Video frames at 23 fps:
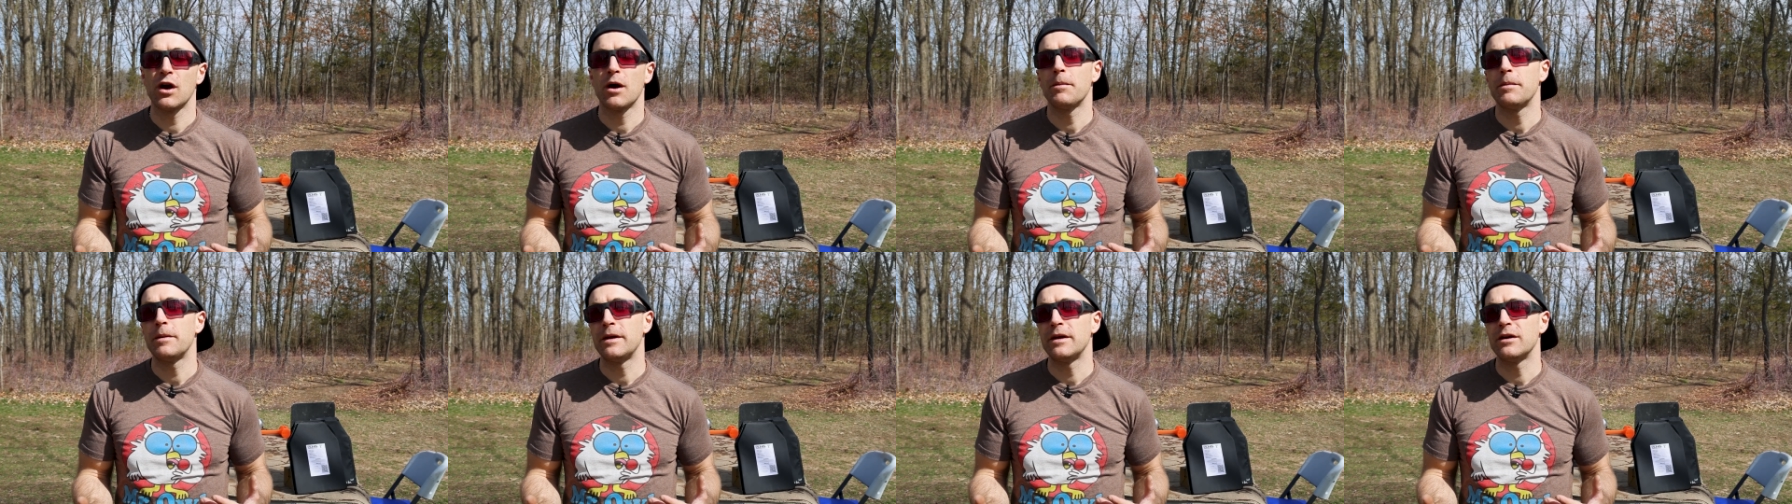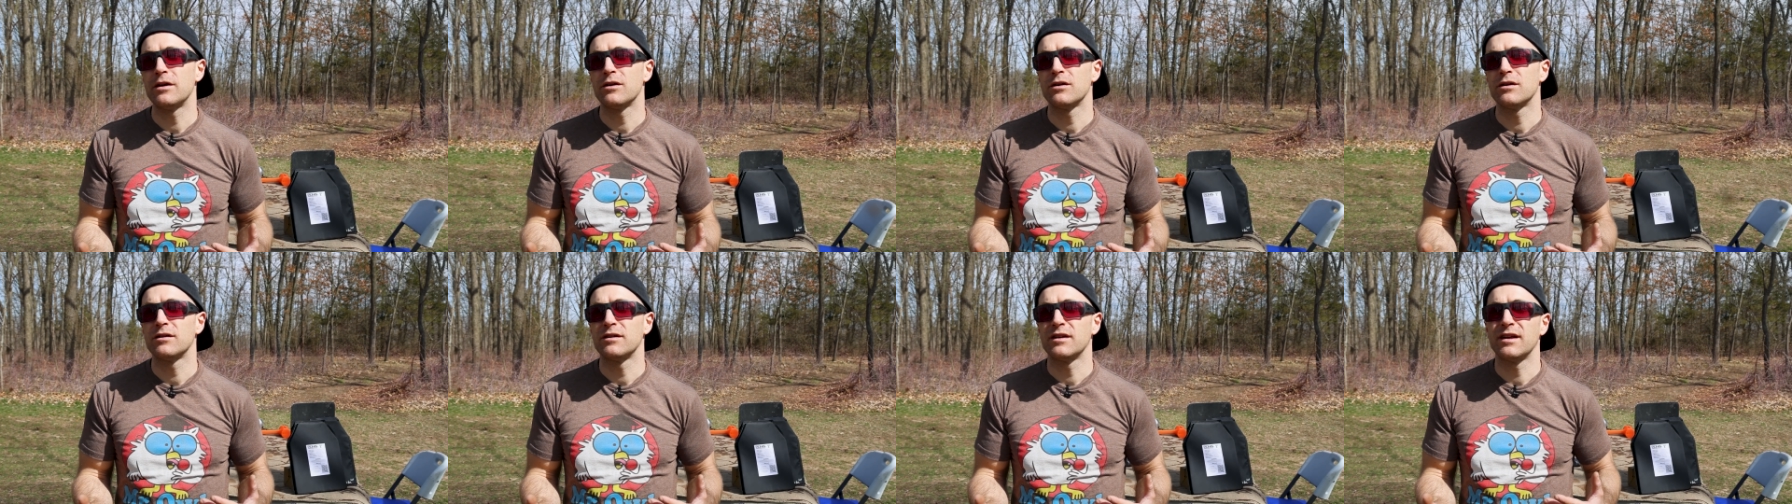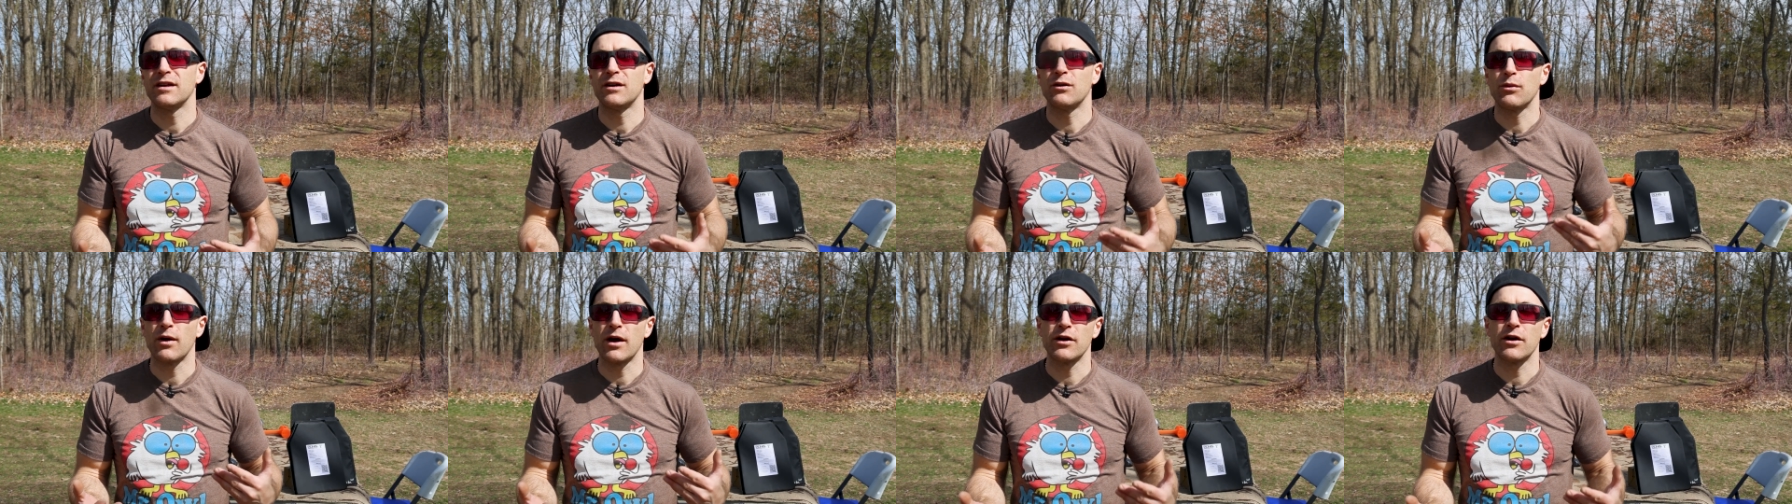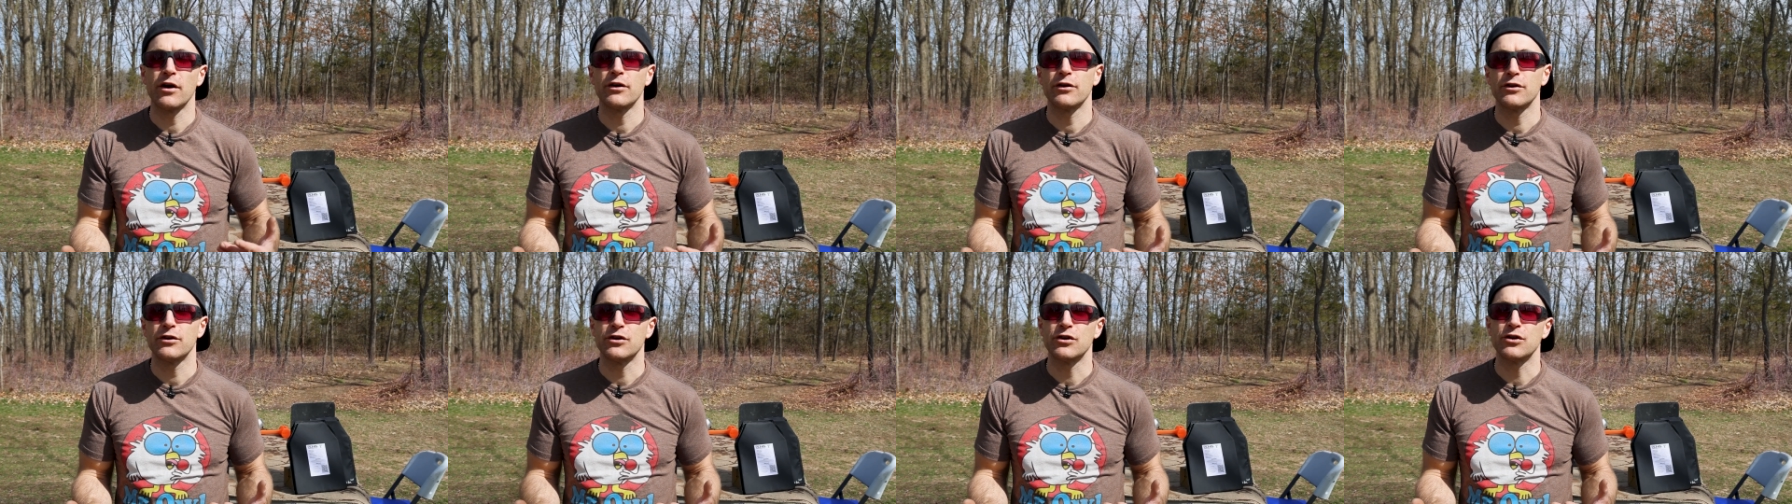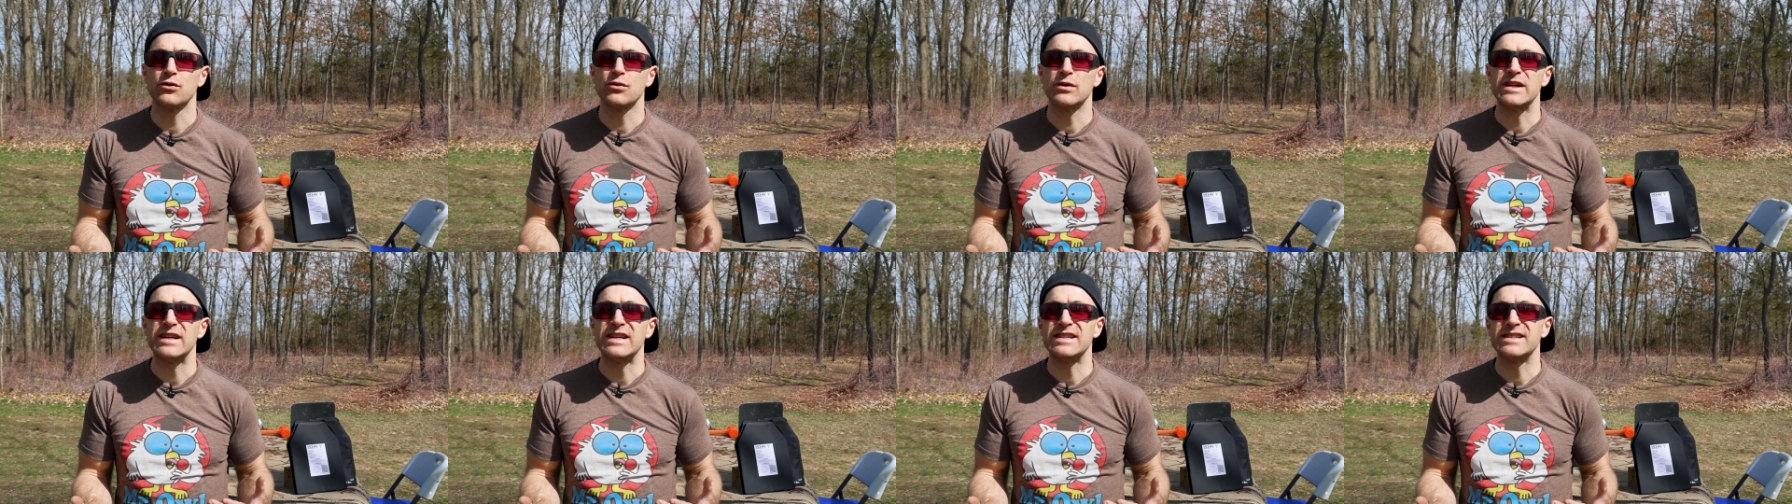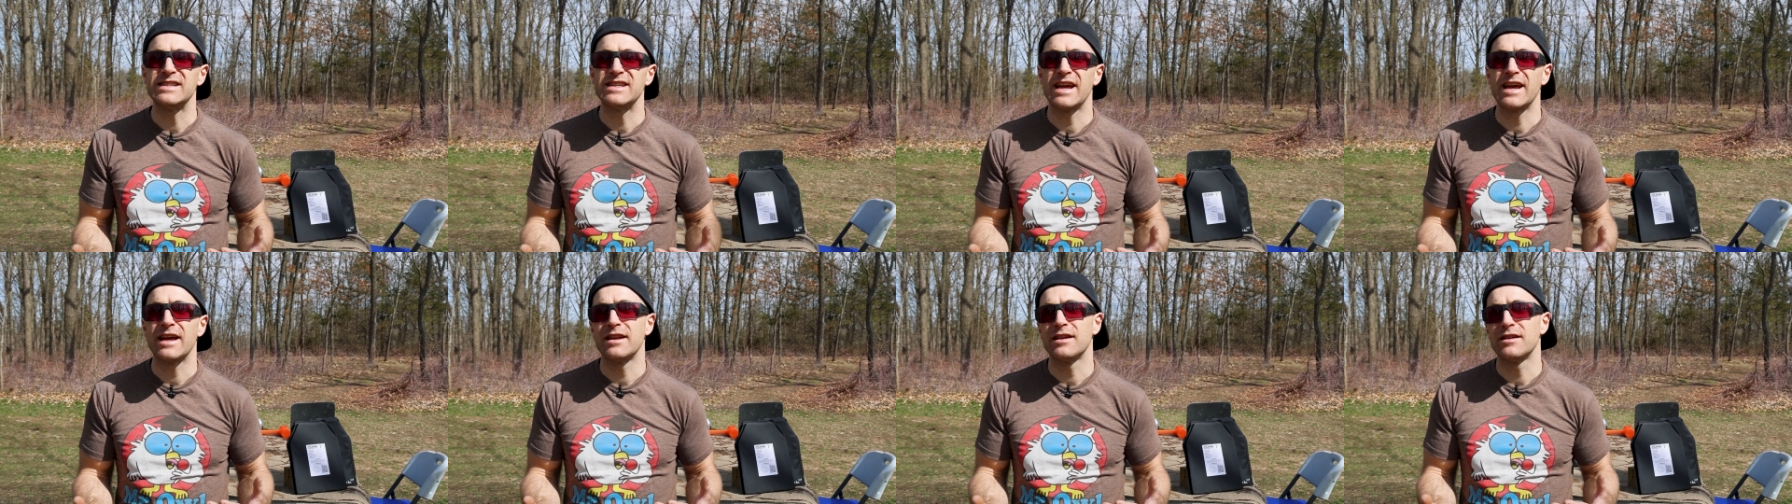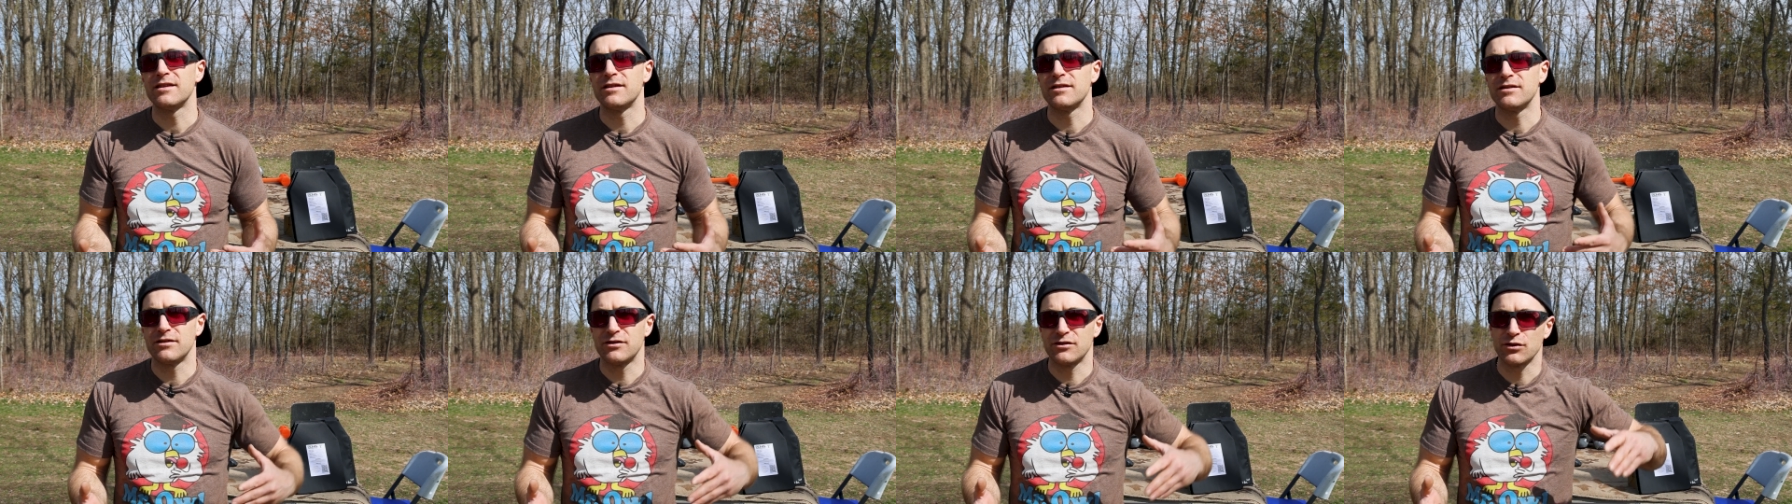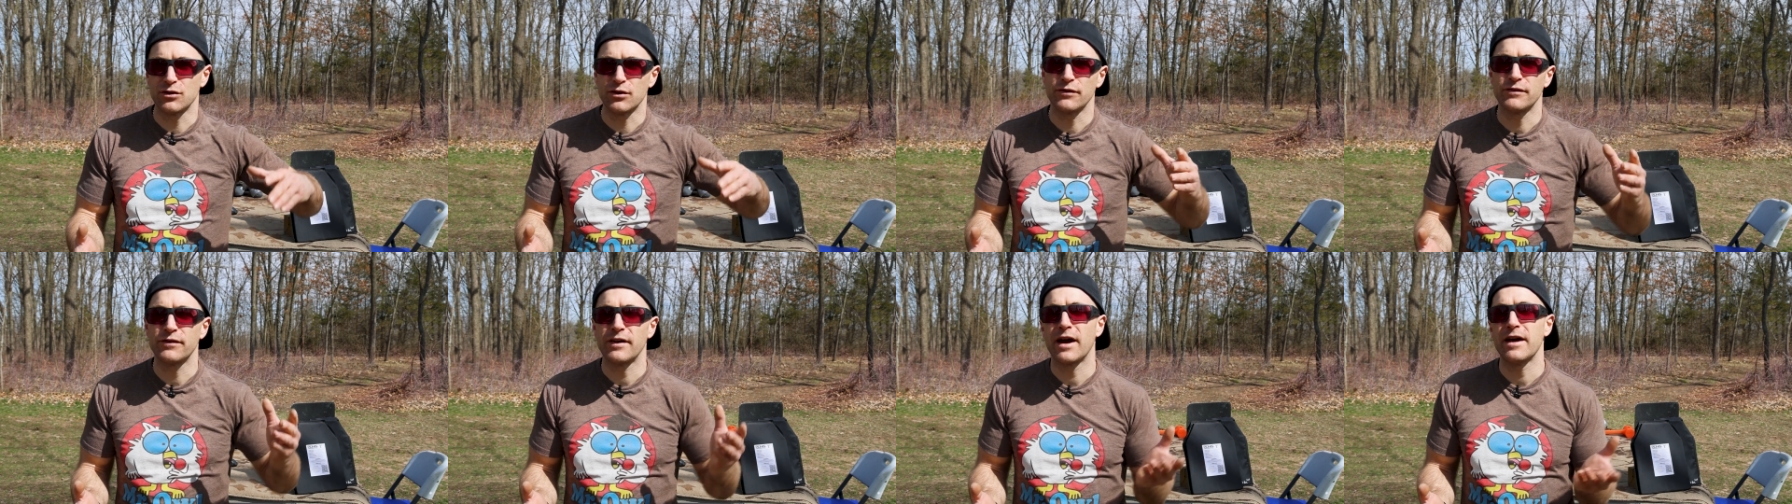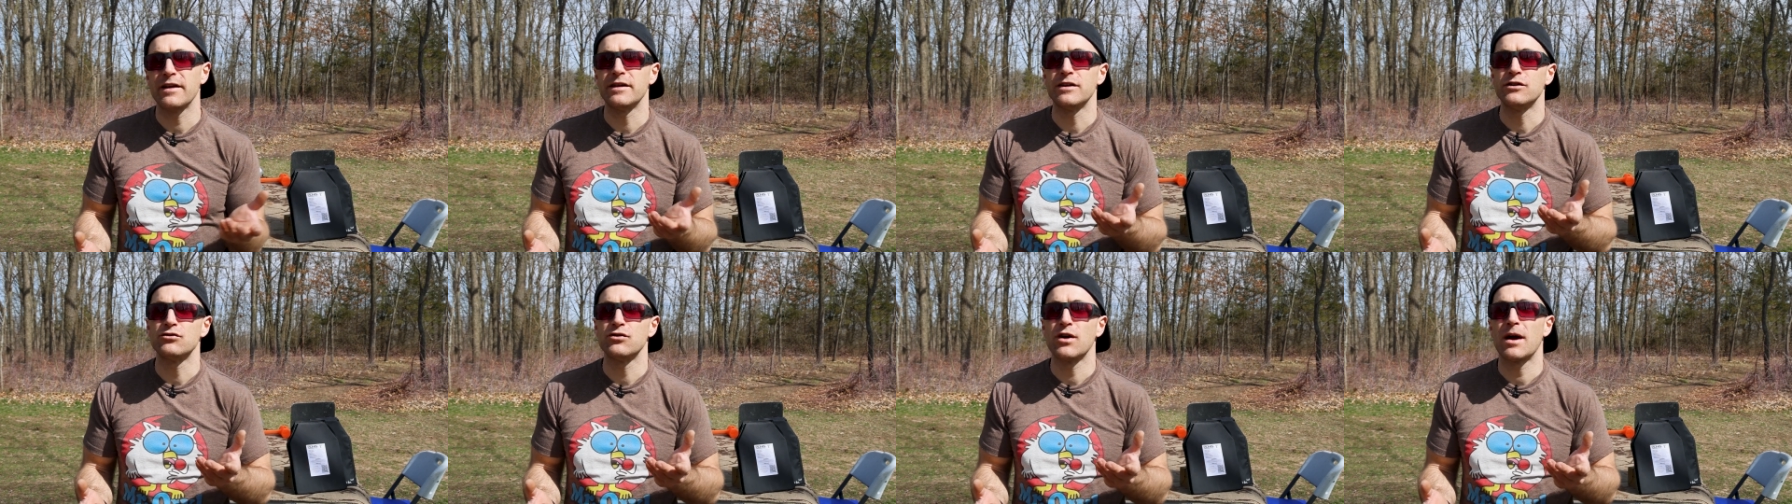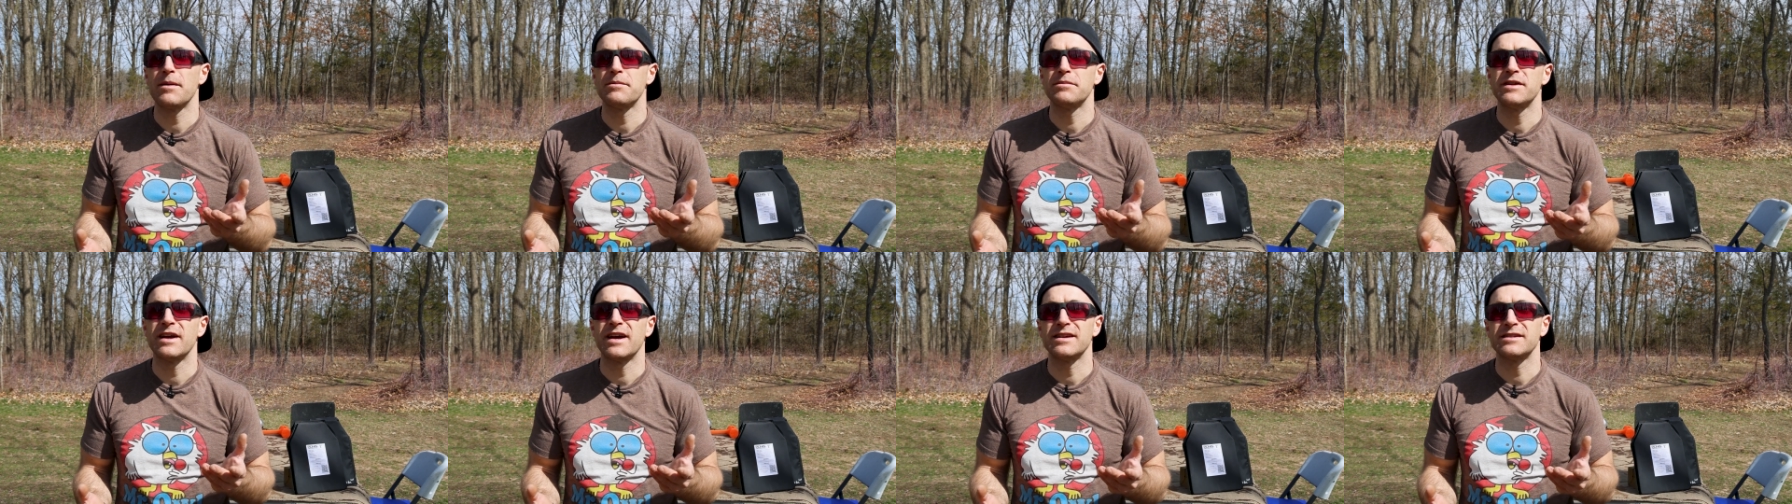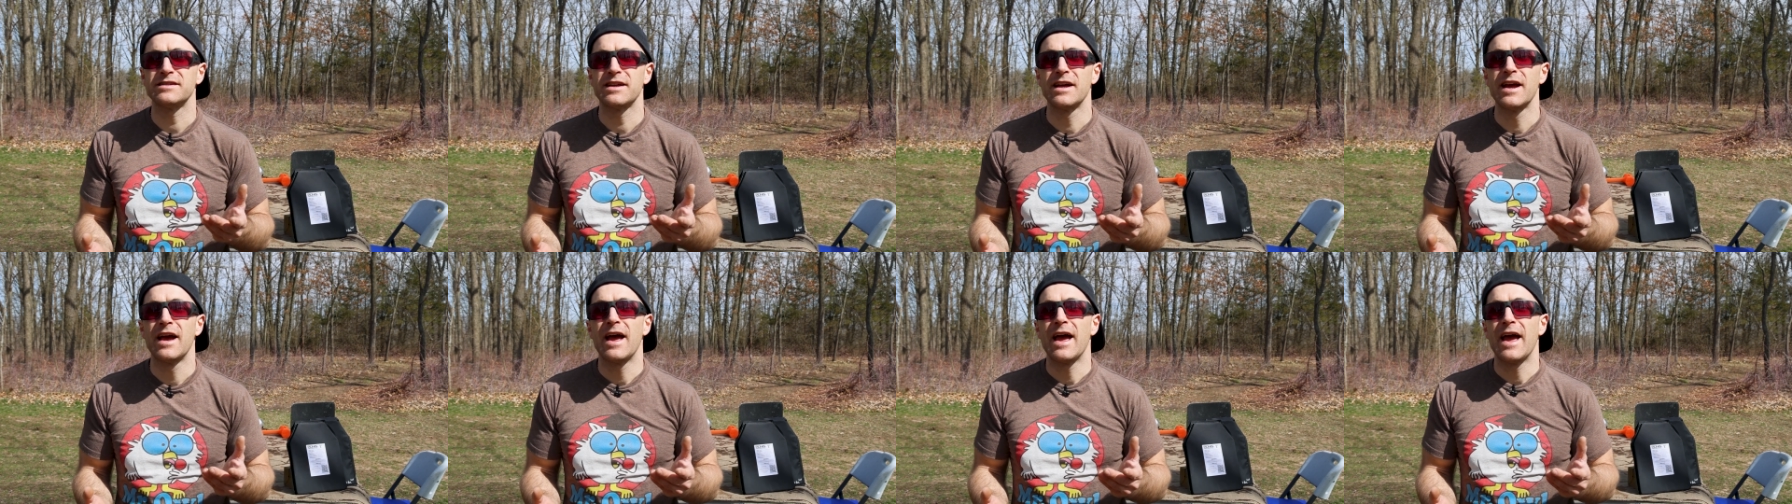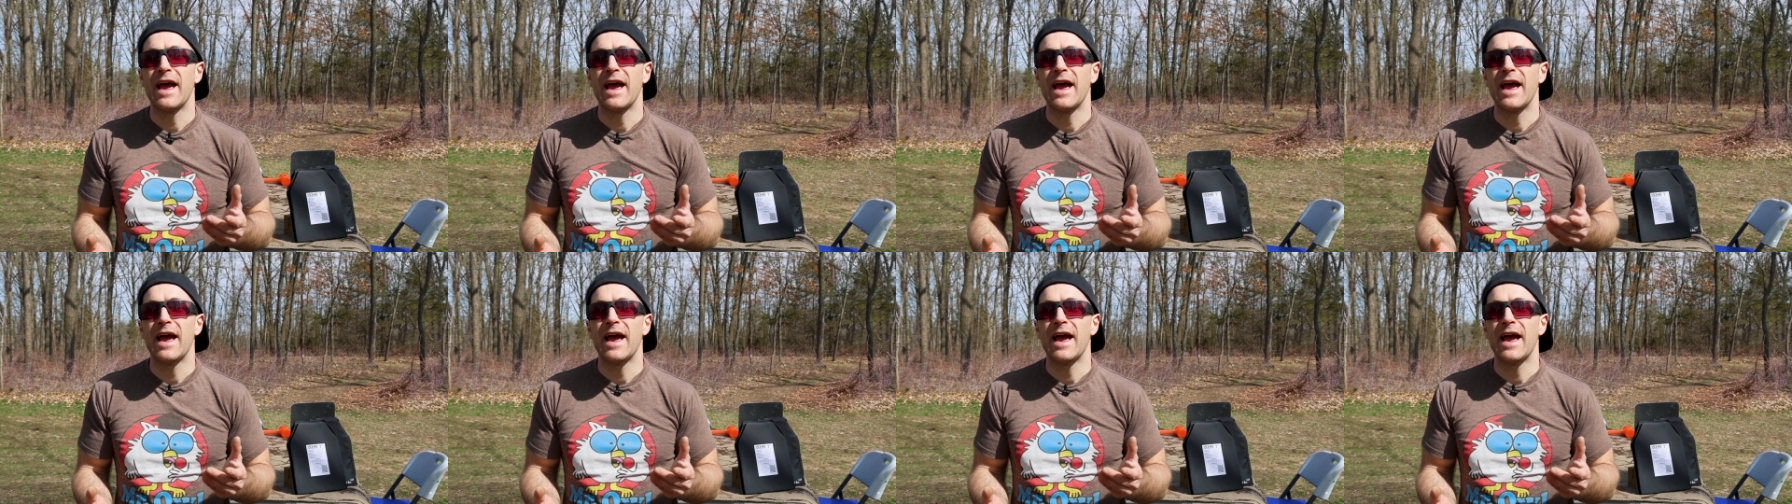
up here at around one hundred degrees and certify the drop test.